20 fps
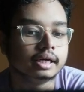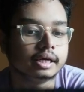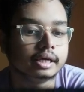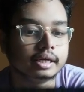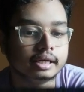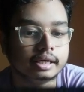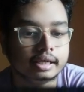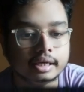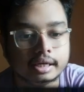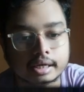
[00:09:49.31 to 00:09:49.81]

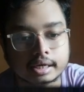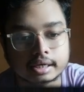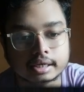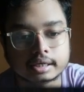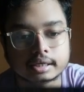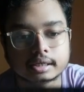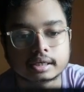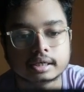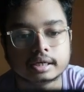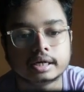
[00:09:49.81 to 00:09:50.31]

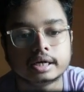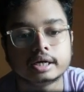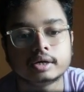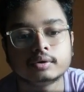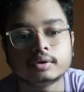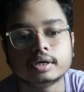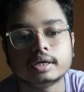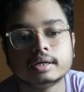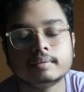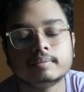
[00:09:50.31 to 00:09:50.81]
Here it
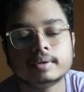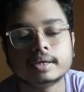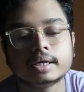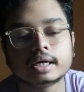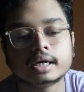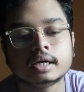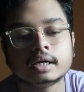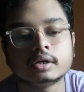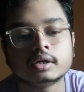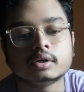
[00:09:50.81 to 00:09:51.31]
will be
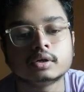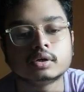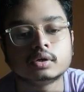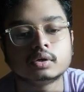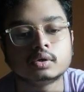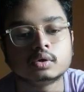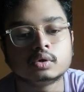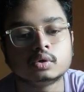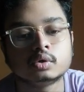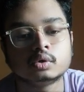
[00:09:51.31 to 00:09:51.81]
a
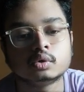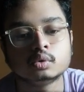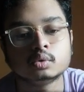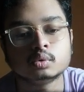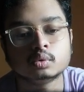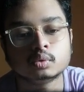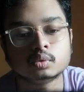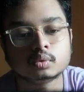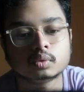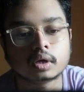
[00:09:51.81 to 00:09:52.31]

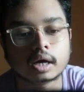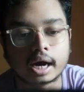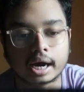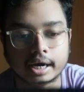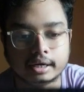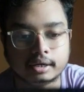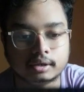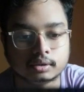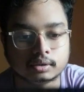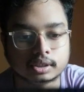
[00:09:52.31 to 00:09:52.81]
two
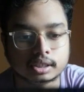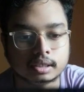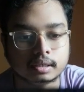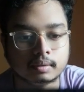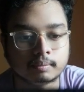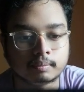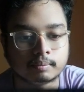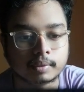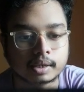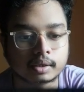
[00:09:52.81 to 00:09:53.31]
hydrogen
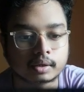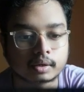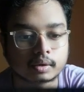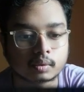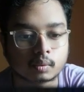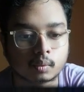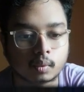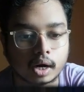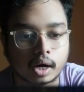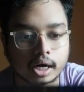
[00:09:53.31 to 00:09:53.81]
but
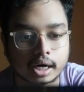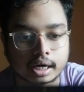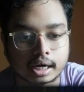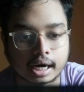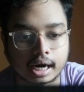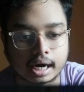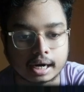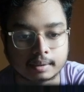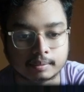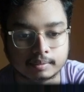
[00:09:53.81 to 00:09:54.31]
one
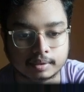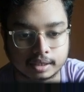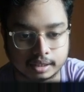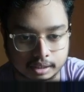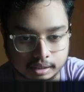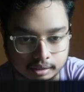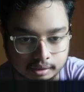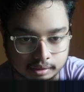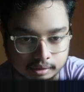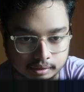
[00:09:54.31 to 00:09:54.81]

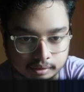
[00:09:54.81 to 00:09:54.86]
carbon.